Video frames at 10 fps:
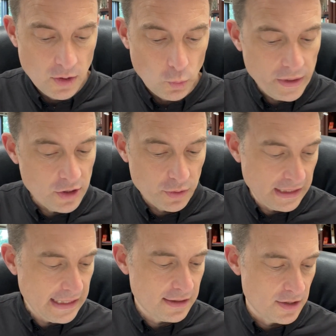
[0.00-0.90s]
We don't
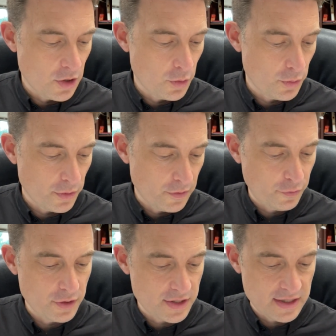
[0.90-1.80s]
need to know the
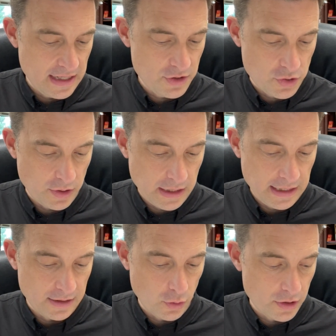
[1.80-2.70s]
first century
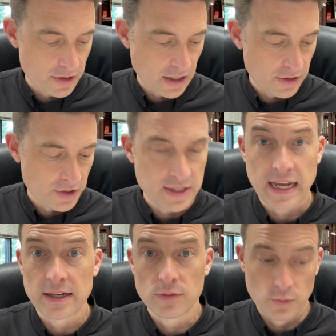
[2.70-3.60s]
in order to understand